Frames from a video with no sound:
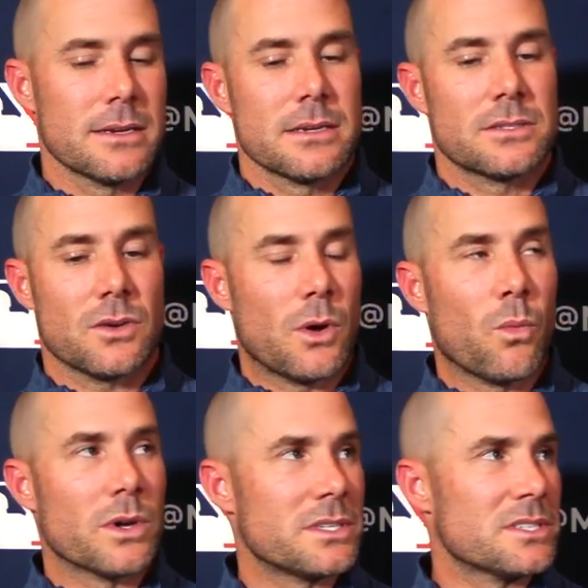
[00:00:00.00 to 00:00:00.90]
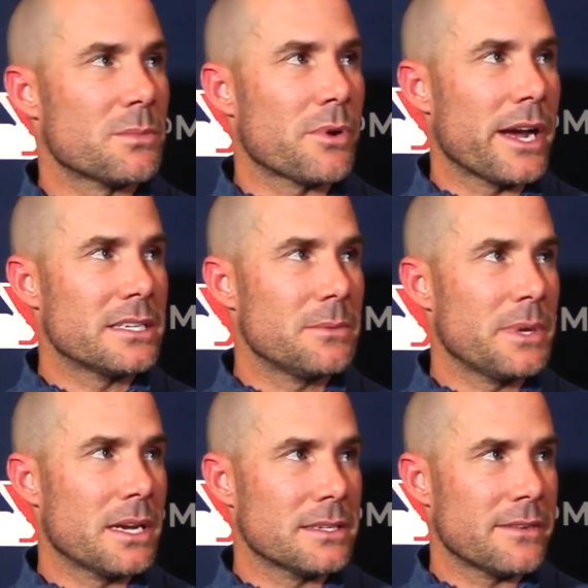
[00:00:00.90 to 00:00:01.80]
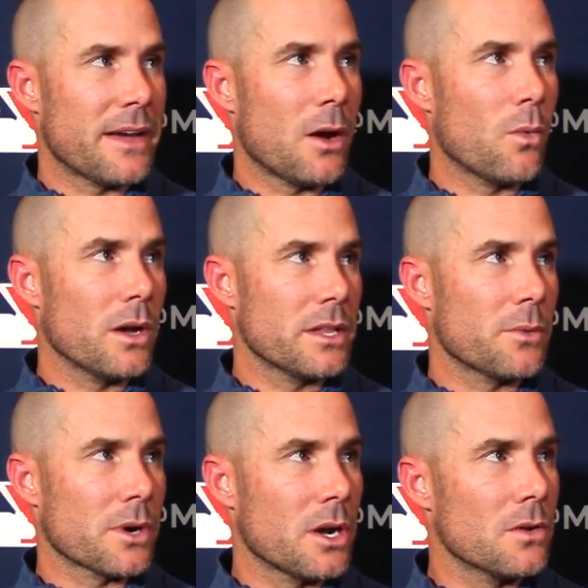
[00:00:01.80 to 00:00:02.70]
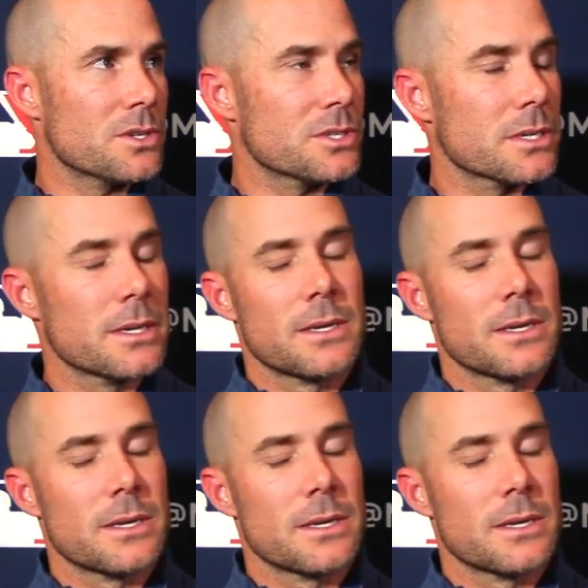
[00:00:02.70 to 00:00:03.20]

So it wasn't surprising because of how well they were coached.